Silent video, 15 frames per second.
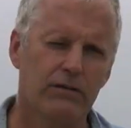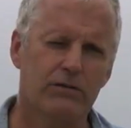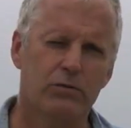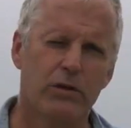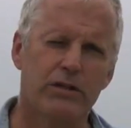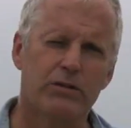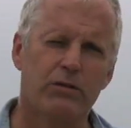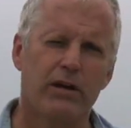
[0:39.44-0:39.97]
of
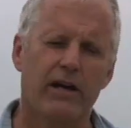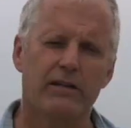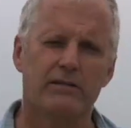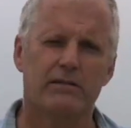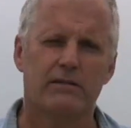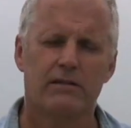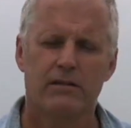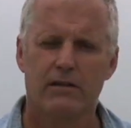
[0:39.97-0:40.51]

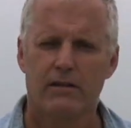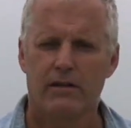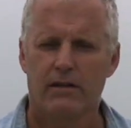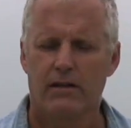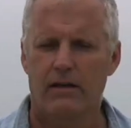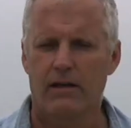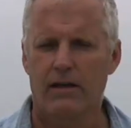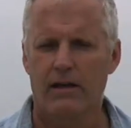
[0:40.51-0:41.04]
switchgrass.
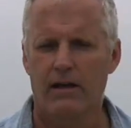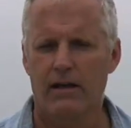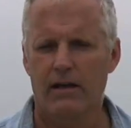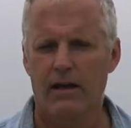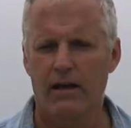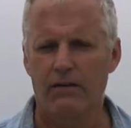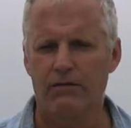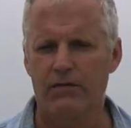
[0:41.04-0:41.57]

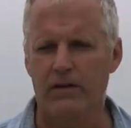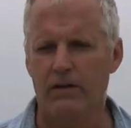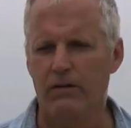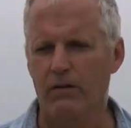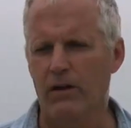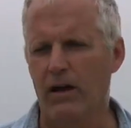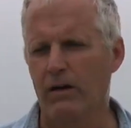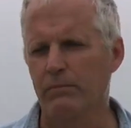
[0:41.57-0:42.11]
And I
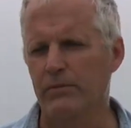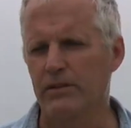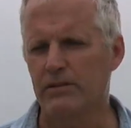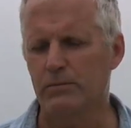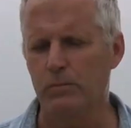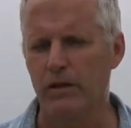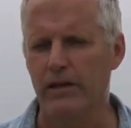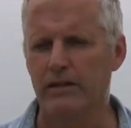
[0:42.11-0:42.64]
figure I'm
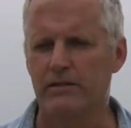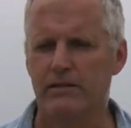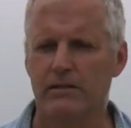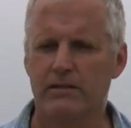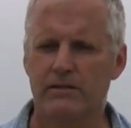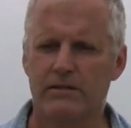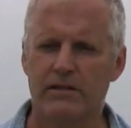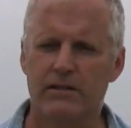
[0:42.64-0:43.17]

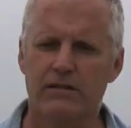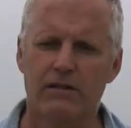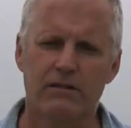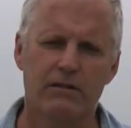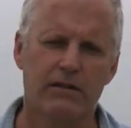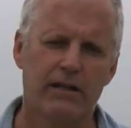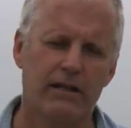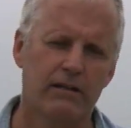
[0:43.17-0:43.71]
displacing
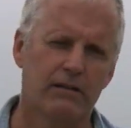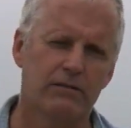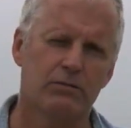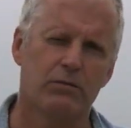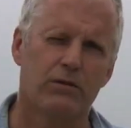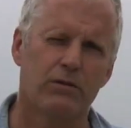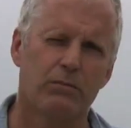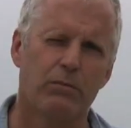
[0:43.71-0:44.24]
600 gallons
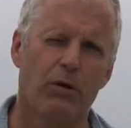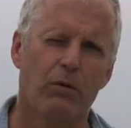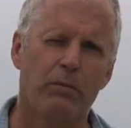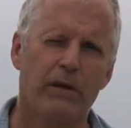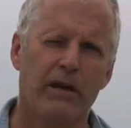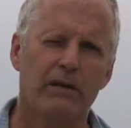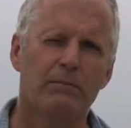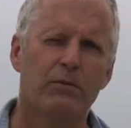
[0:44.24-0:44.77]
worth of
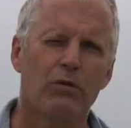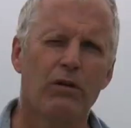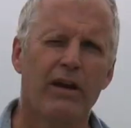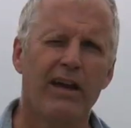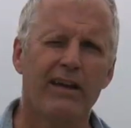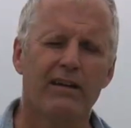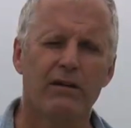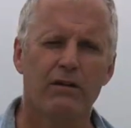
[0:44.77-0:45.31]
propane per
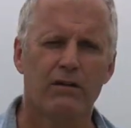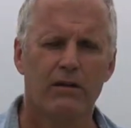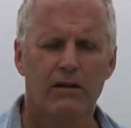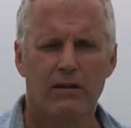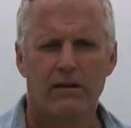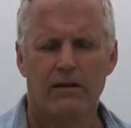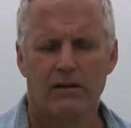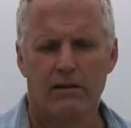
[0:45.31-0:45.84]
acre
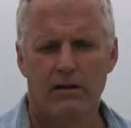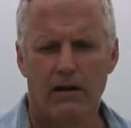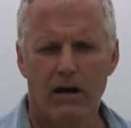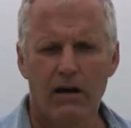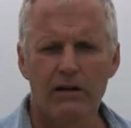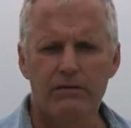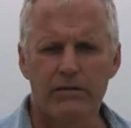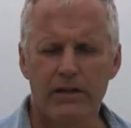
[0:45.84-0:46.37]

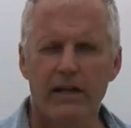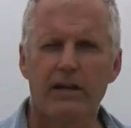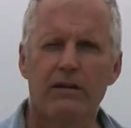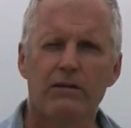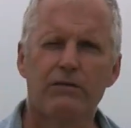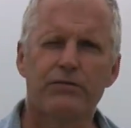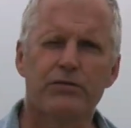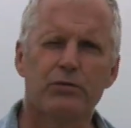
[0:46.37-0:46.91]
out of an
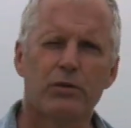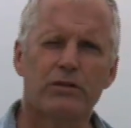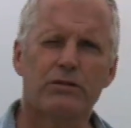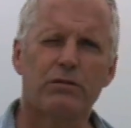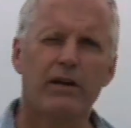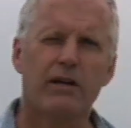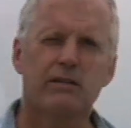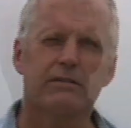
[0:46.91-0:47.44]
acre of
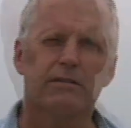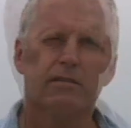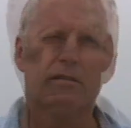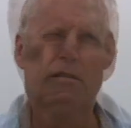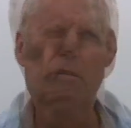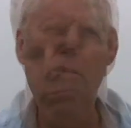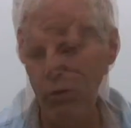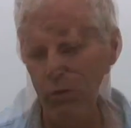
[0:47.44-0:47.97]
switchgrass.
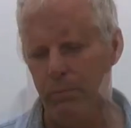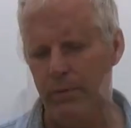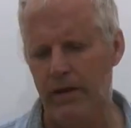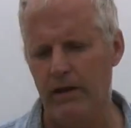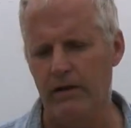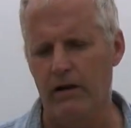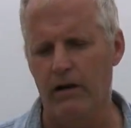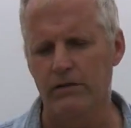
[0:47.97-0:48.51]

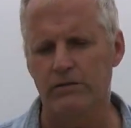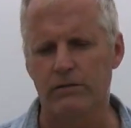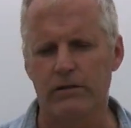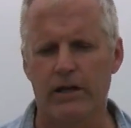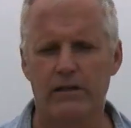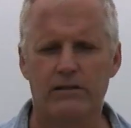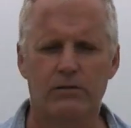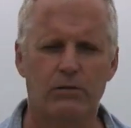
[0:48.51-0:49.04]
Propane also
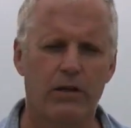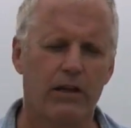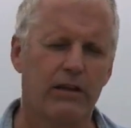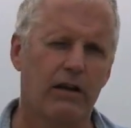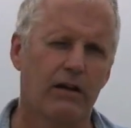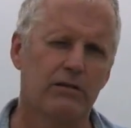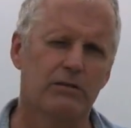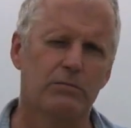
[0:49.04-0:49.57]
has
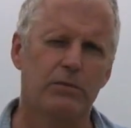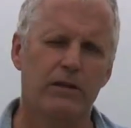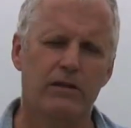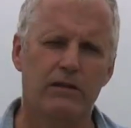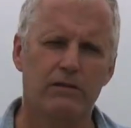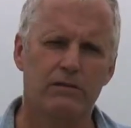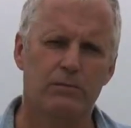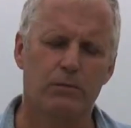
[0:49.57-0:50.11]
20,000
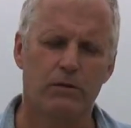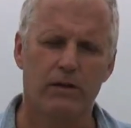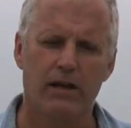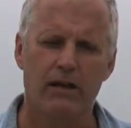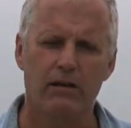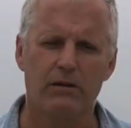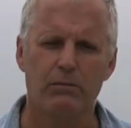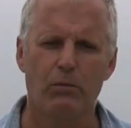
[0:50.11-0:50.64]
BTUs per
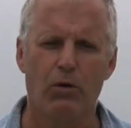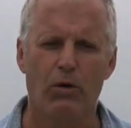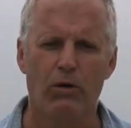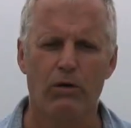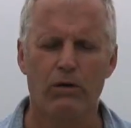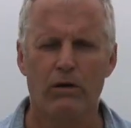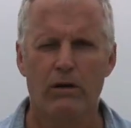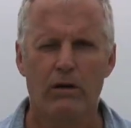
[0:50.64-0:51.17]
gallon
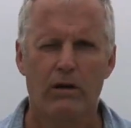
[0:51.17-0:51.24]
more